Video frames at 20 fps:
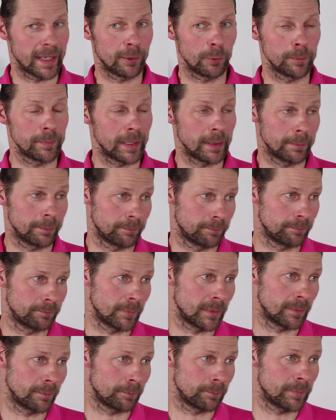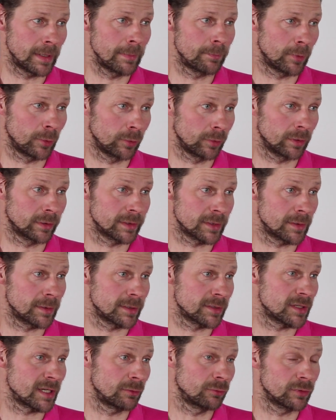helping
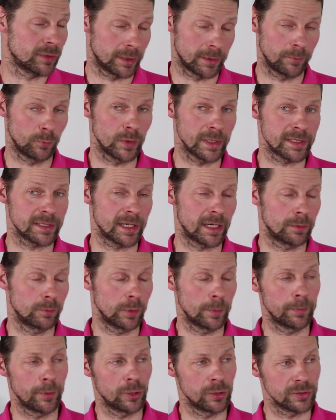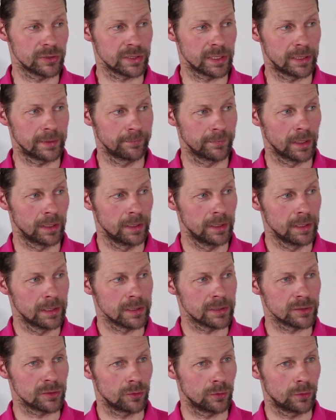children with cerebral palsy.
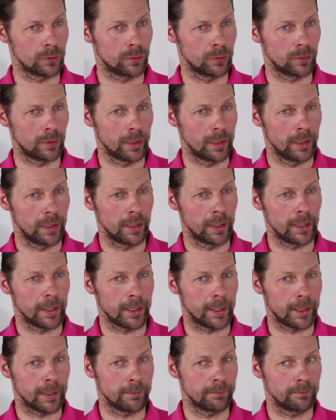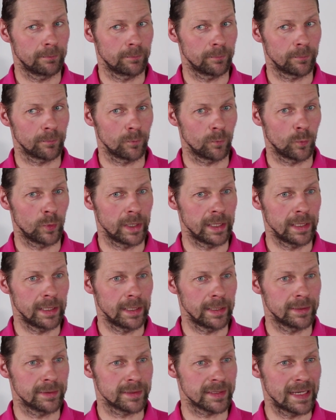So
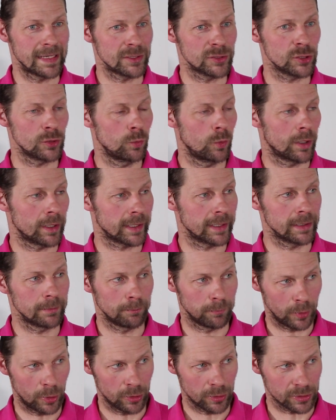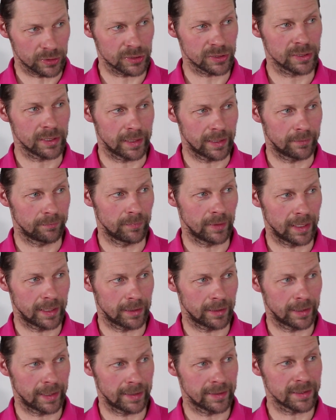we tend to work in blocks,
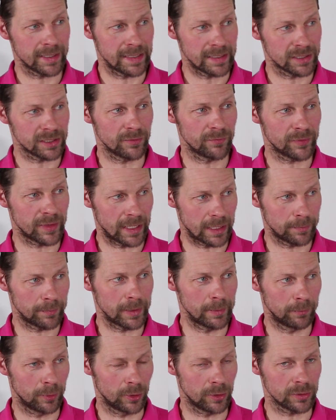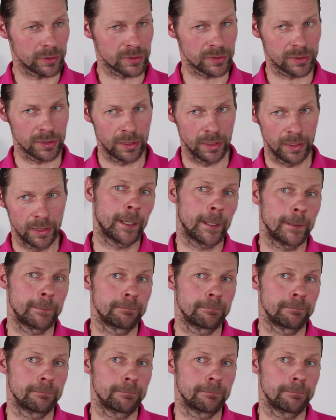in intensive therapy blocks.